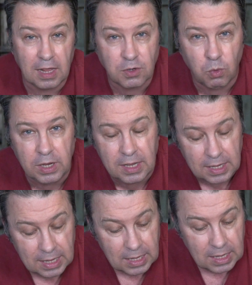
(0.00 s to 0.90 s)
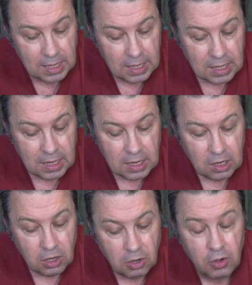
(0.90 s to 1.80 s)
last week.
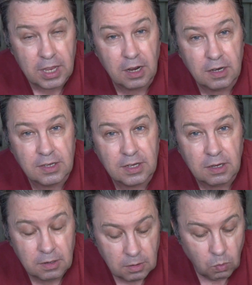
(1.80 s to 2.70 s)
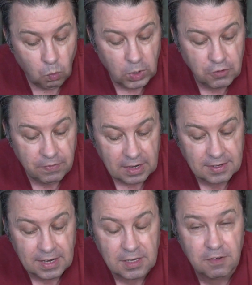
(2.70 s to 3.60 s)
Looking at which
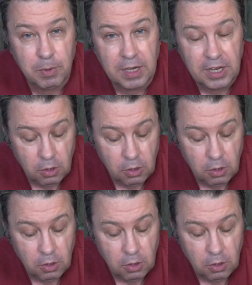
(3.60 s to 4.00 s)
vaccines have been